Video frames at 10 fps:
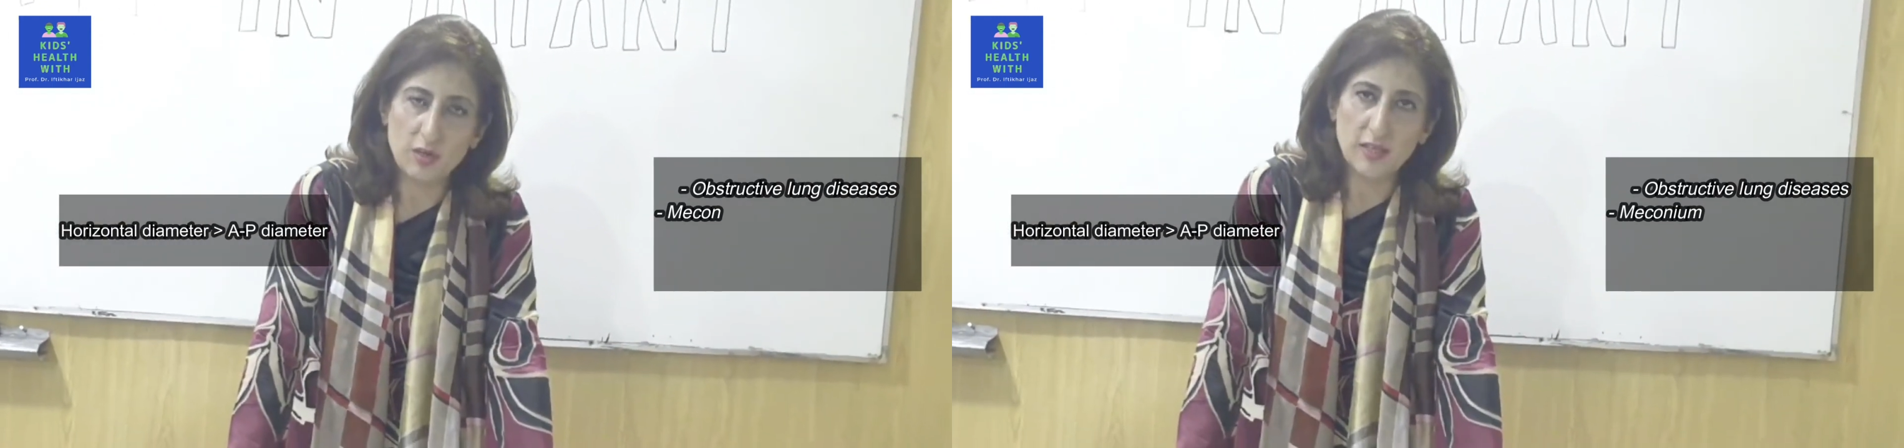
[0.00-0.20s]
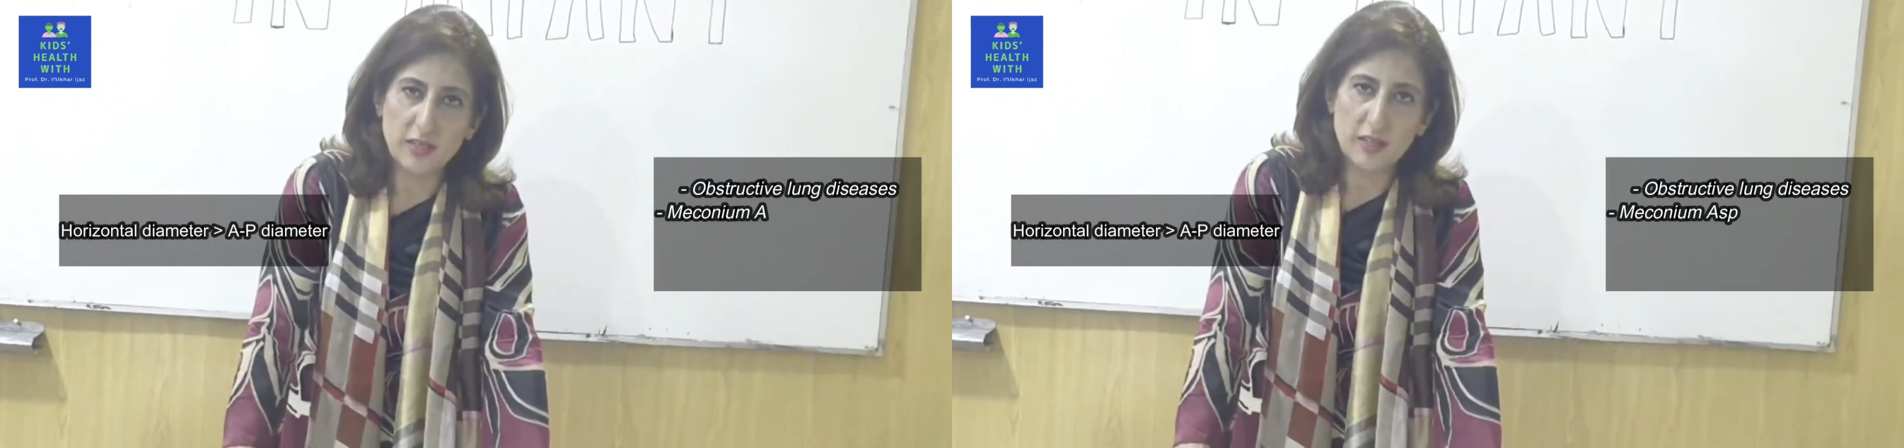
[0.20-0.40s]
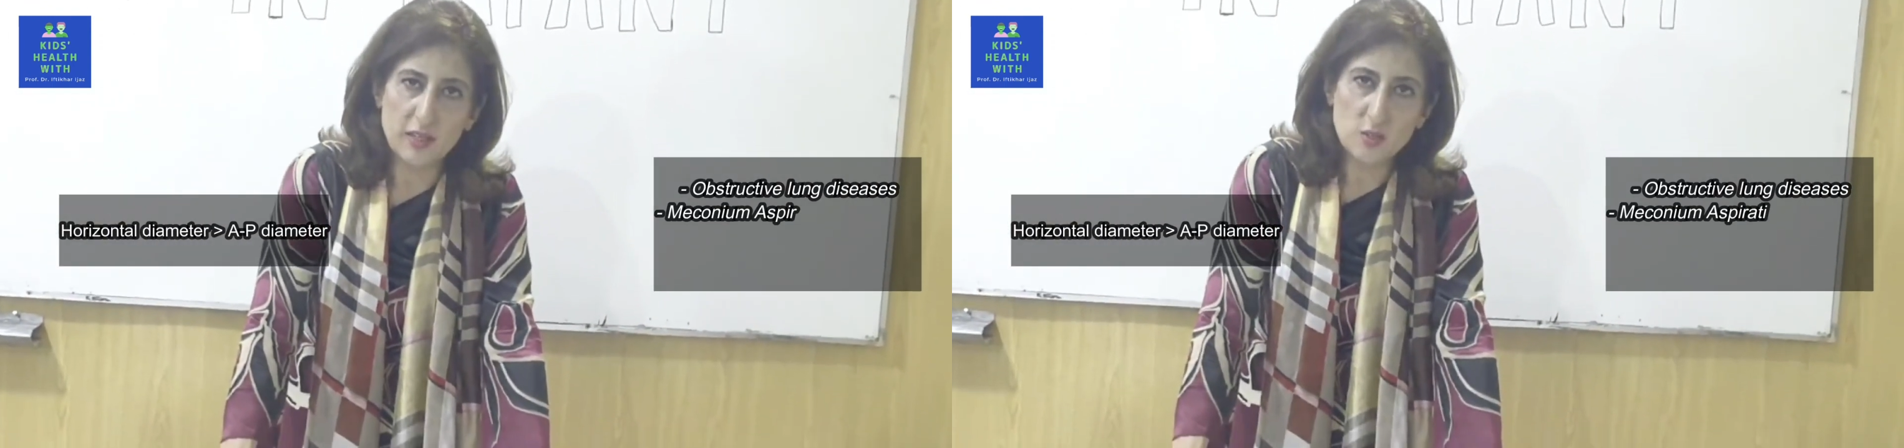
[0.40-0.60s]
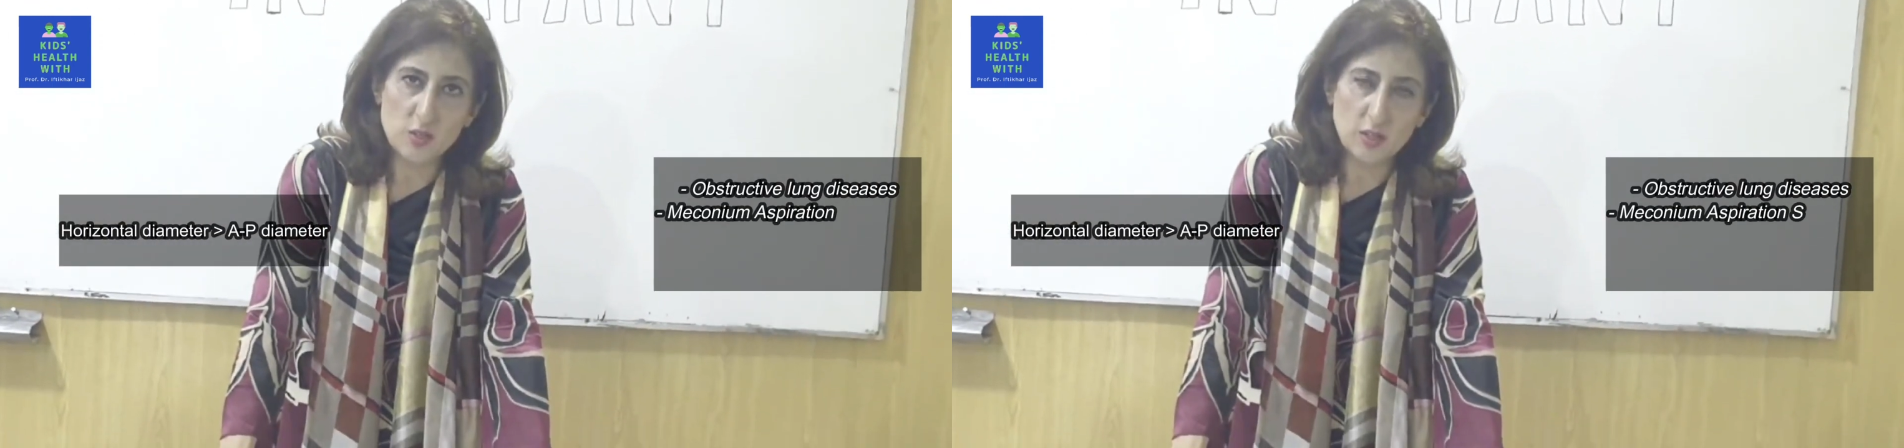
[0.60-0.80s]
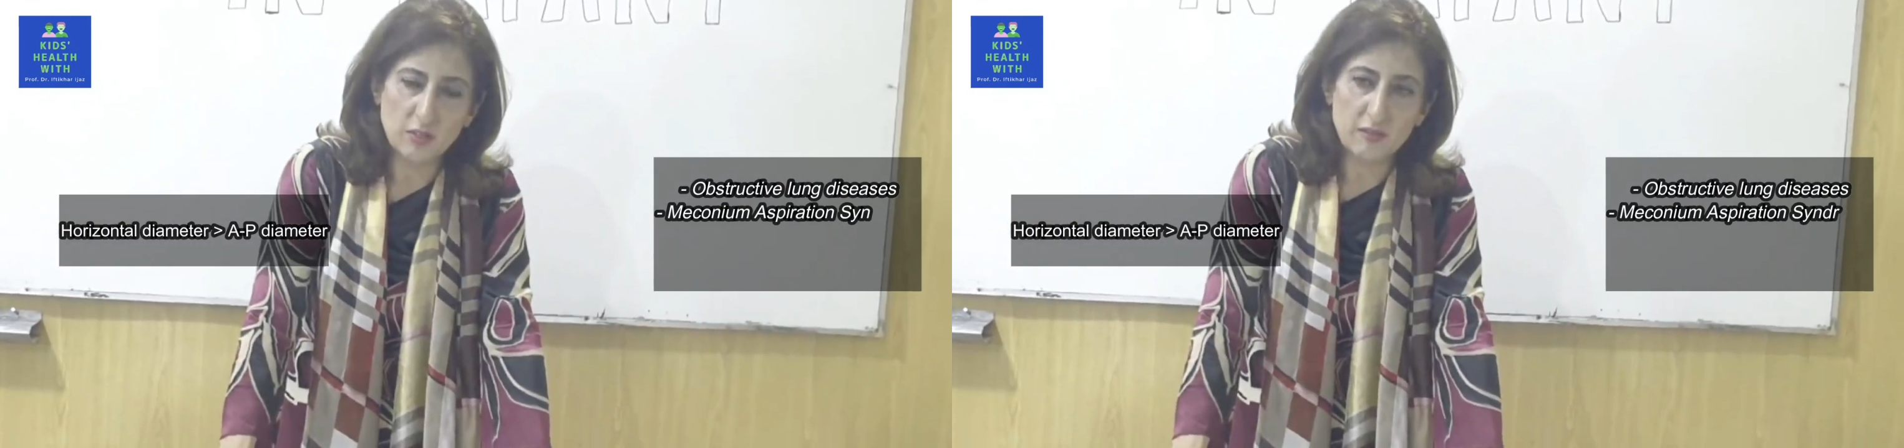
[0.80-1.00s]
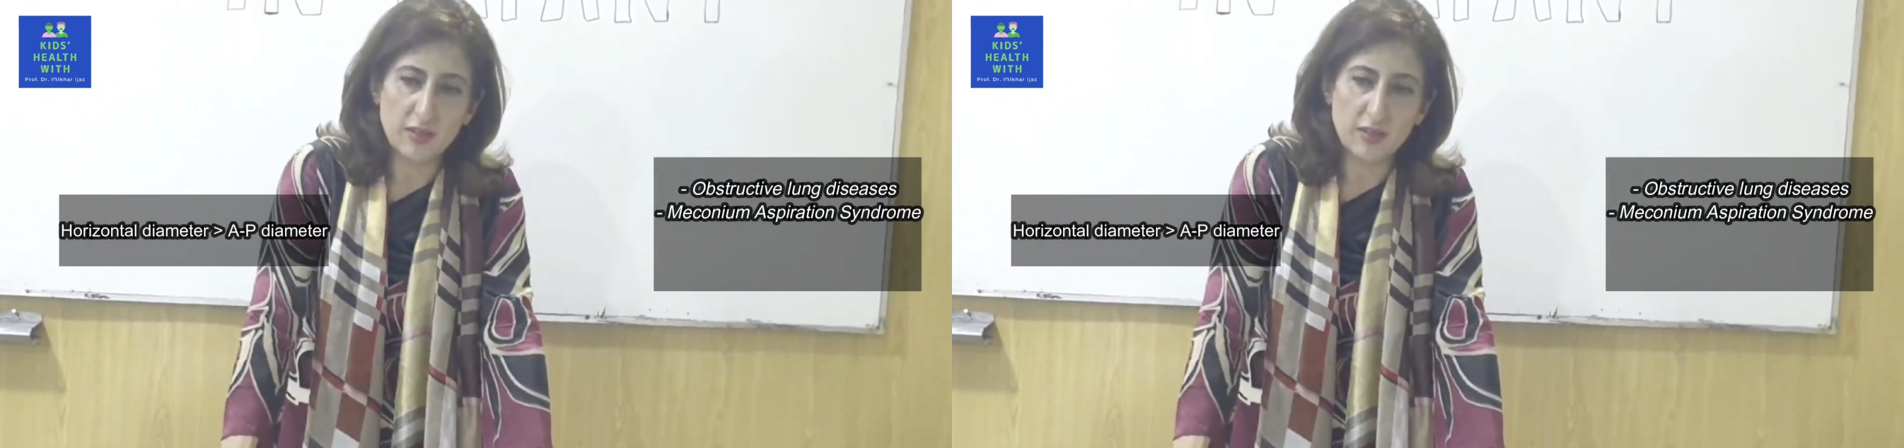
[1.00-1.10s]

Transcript: or in condition,